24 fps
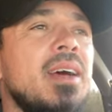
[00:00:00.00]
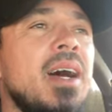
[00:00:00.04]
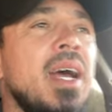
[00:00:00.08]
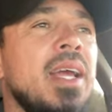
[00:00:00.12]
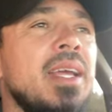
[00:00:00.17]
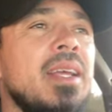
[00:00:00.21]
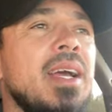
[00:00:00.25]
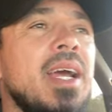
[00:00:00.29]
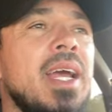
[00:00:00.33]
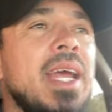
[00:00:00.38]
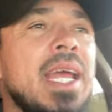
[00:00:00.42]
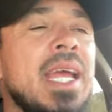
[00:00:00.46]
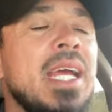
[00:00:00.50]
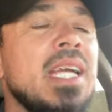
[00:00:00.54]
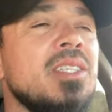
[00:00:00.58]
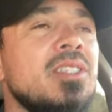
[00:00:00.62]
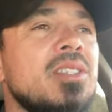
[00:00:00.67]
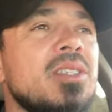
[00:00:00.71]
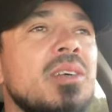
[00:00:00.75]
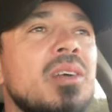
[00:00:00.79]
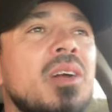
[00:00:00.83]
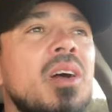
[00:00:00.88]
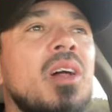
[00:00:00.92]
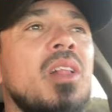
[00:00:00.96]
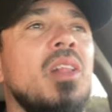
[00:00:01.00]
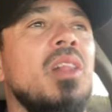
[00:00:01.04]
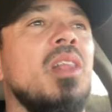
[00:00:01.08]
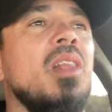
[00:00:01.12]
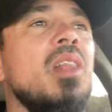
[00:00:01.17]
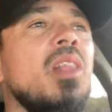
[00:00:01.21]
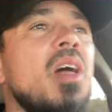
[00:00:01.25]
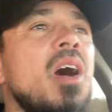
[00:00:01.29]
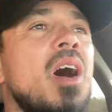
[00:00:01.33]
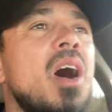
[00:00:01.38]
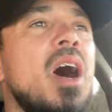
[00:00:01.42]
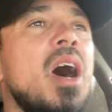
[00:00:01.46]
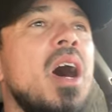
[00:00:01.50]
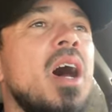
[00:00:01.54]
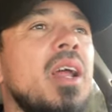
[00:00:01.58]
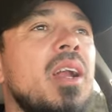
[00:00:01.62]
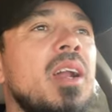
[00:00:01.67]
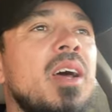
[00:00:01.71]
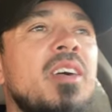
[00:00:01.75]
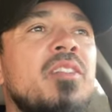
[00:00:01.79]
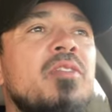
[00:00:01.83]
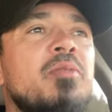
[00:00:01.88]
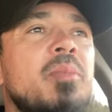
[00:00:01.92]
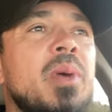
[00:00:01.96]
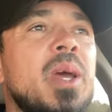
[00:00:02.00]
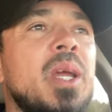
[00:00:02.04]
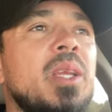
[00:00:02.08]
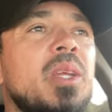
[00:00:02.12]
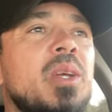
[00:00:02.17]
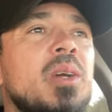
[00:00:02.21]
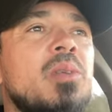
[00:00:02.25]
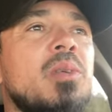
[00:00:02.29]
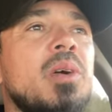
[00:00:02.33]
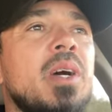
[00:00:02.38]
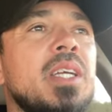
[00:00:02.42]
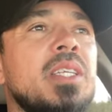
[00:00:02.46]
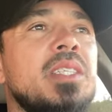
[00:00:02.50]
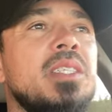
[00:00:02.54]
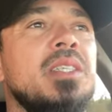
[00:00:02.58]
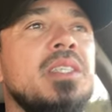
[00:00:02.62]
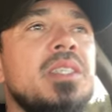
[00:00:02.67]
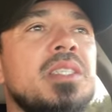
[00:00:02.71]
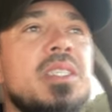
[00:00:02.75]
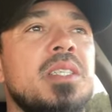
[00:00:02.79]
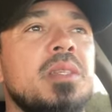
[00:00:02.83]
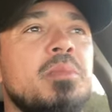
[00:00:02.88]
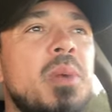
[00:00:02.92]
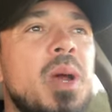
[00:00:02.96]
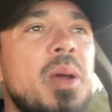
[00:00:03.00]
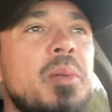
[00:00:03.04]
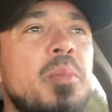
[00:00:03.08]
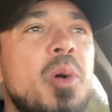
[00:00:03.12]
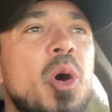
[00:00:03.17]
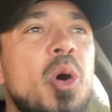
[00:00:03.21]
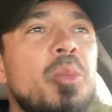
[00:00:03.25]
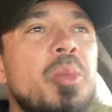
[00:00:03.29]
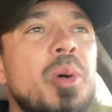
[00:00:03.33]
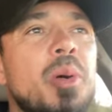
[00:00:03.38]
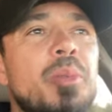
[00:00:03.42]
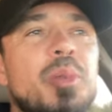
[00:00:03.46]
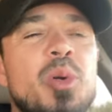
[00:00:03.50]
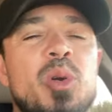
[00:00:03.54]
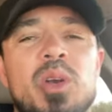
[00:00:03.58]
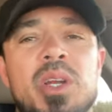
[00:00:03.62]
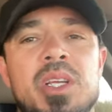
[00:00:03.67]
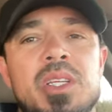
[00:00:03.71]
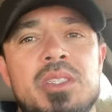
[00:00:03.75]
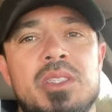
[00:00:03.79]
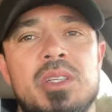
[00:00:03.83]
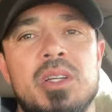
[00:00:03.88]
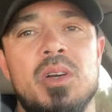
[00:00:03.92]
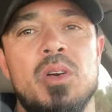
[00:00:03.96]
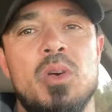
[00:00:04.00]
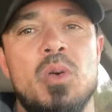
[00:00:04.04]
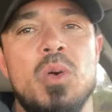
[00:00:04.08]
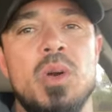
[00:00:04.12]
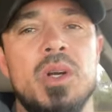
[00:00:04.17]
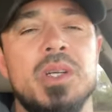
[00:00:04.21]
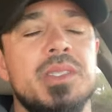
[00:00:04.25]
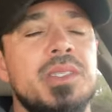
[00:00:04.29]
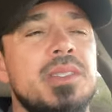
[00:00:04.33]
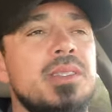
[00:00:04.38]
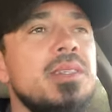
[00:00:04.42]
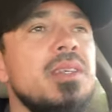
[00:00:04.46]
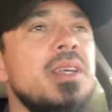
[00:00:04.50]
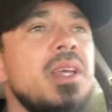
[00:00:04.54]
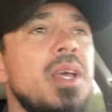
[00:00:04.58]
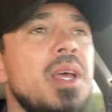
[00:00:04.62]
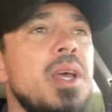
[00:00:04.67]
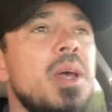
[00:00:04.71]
I answer a lot of menu questions in my mobile barista course